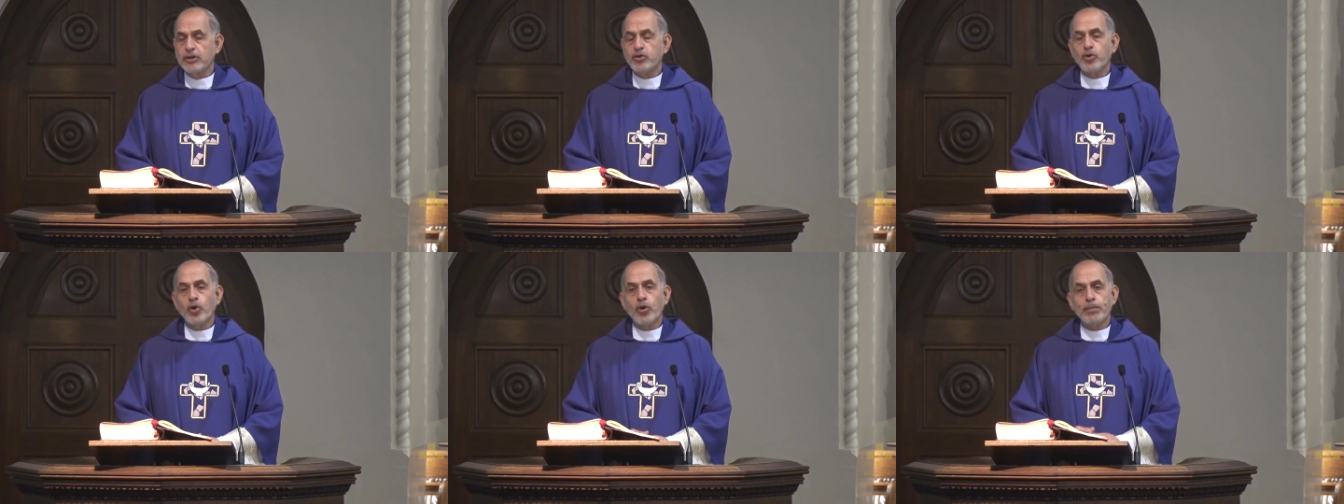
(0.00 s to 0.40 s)

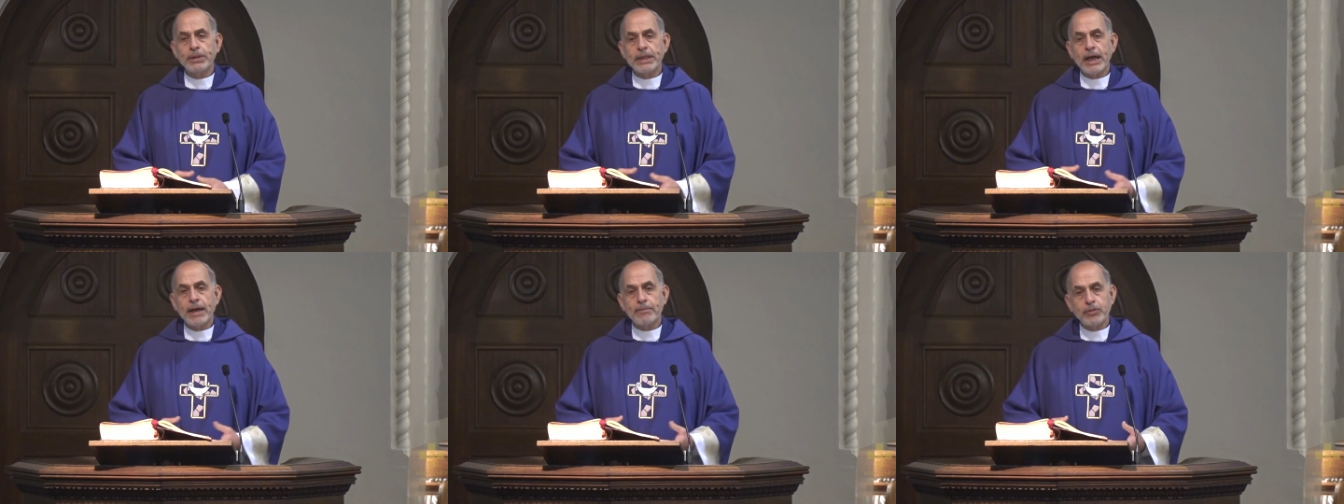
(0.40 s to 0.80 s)
to
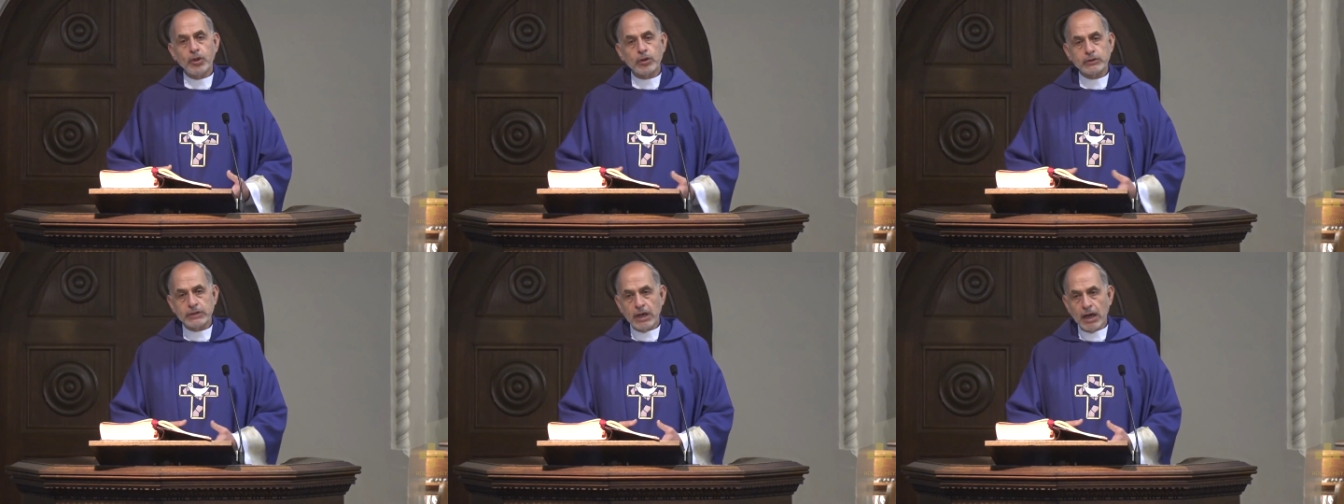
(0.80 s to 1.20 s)
open up
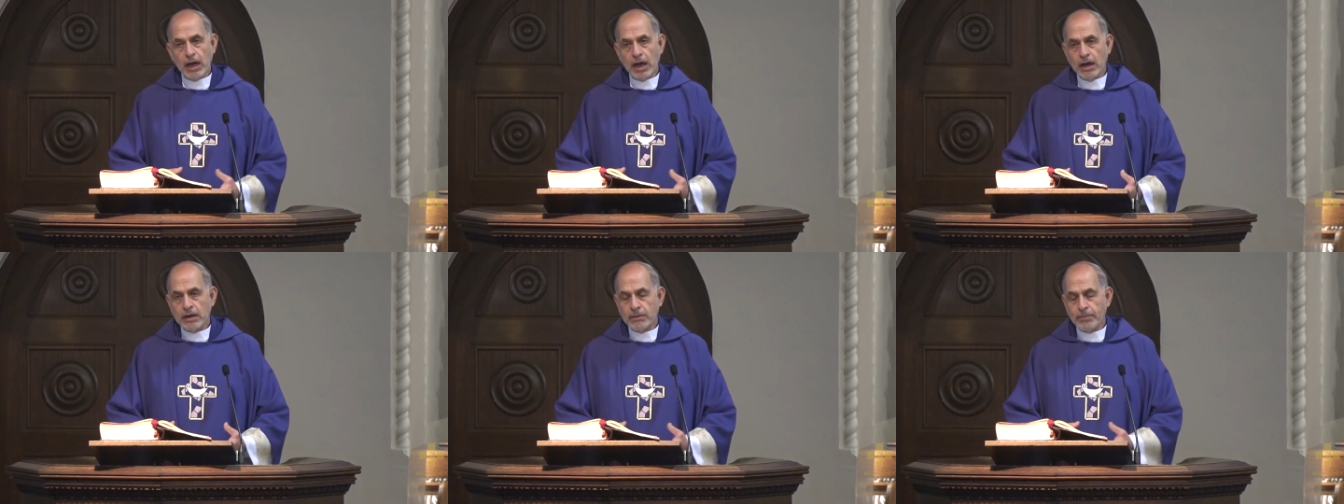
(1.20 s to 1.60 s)
those
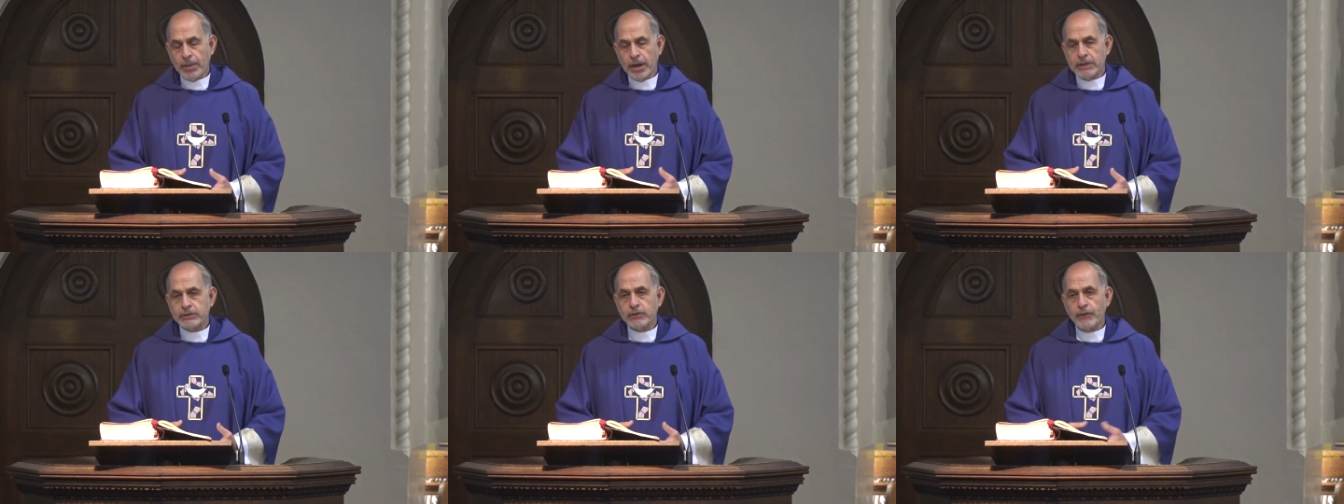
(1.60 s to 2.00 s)

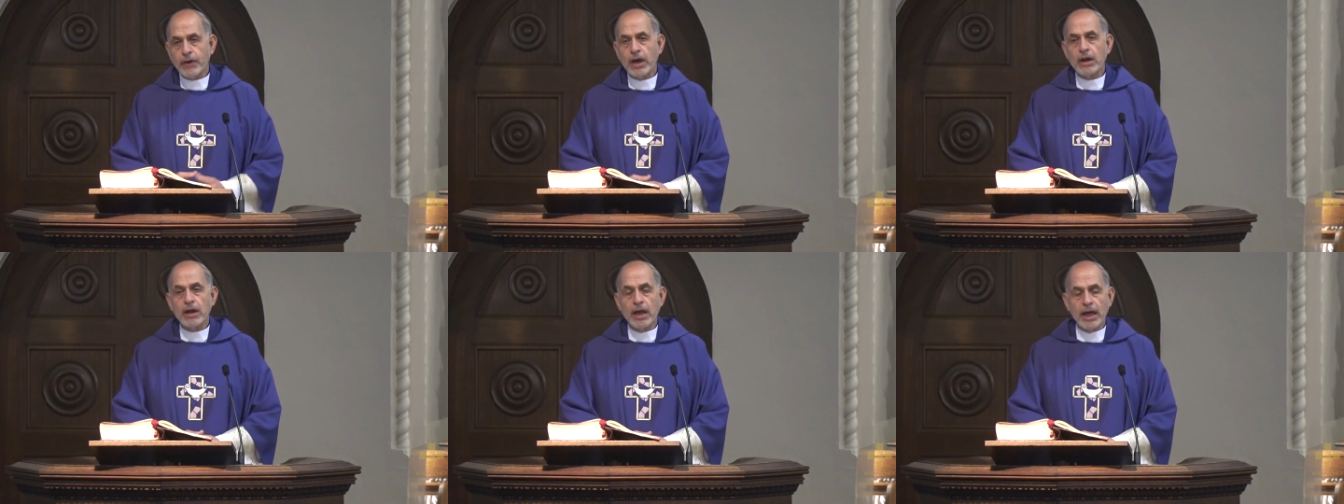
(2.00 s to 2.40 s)
parts of
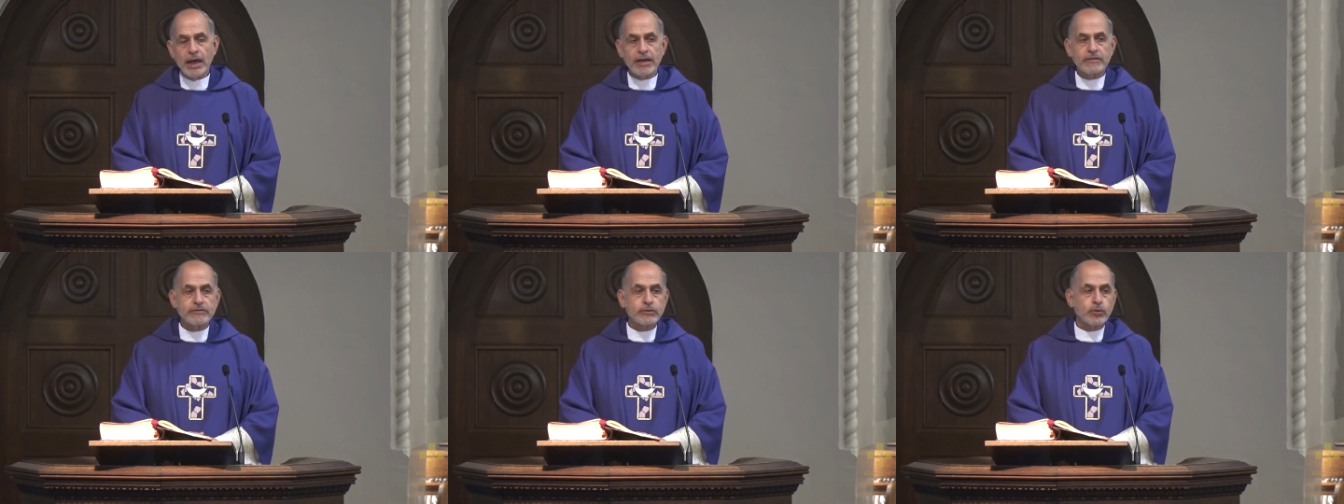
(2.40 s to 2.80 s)
our
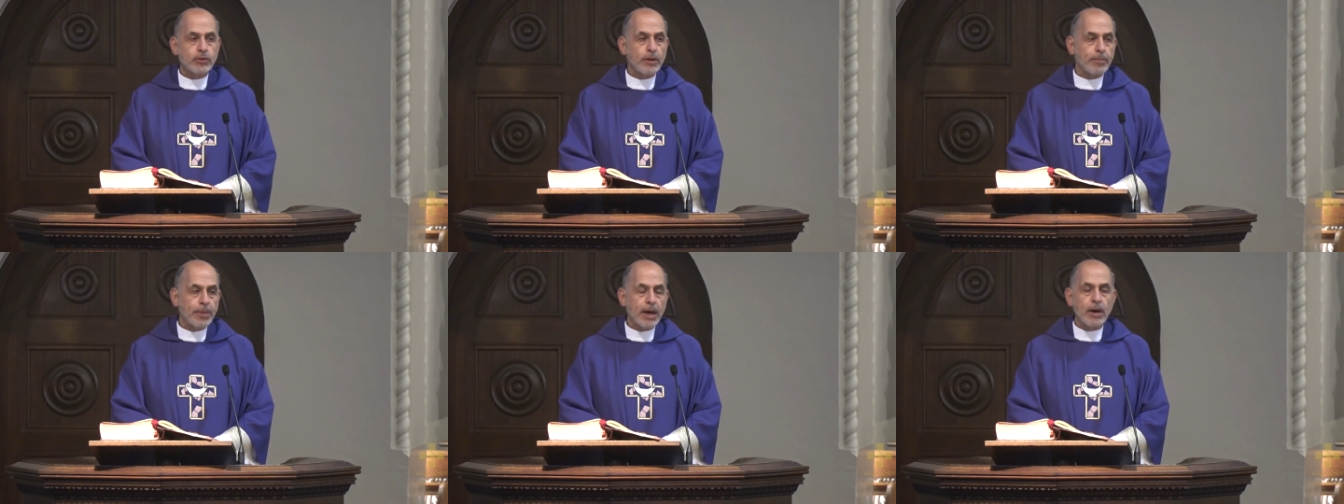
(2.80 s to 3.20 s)
lives to
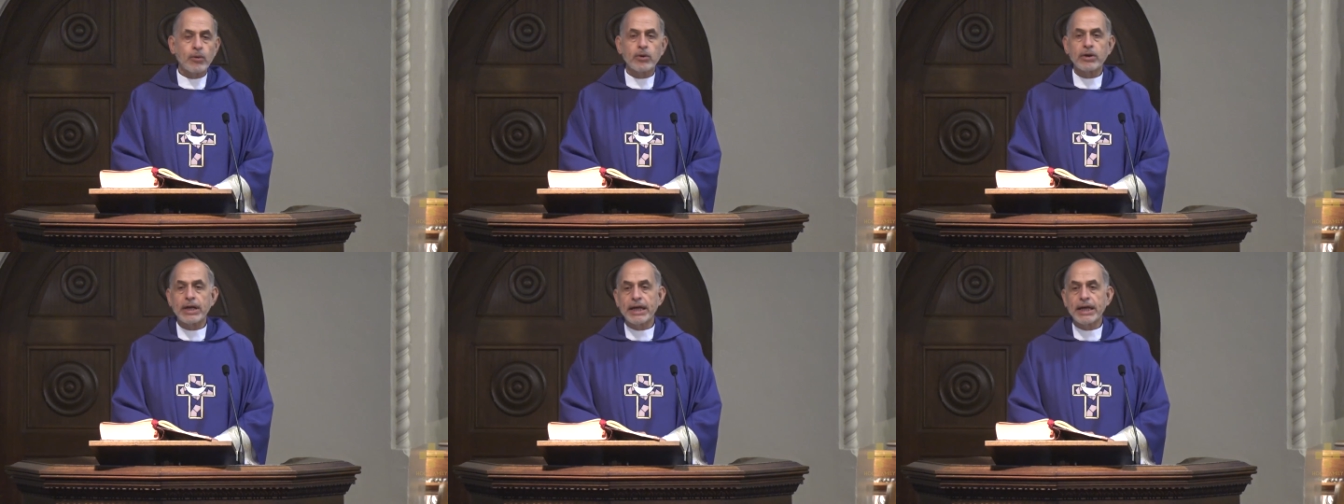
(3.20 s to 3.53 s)
the power